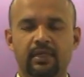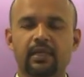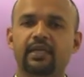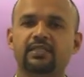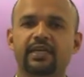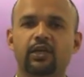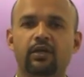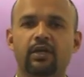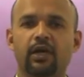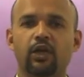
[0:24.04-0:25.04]
Let us
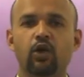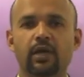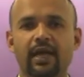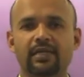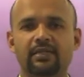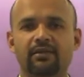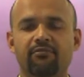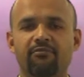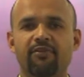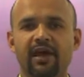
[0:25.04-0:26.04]
take a look
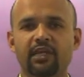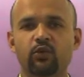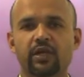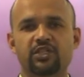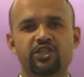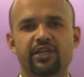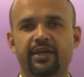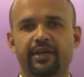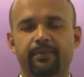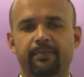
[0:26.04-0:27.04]
at value
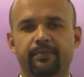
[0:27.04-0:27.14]
engineering.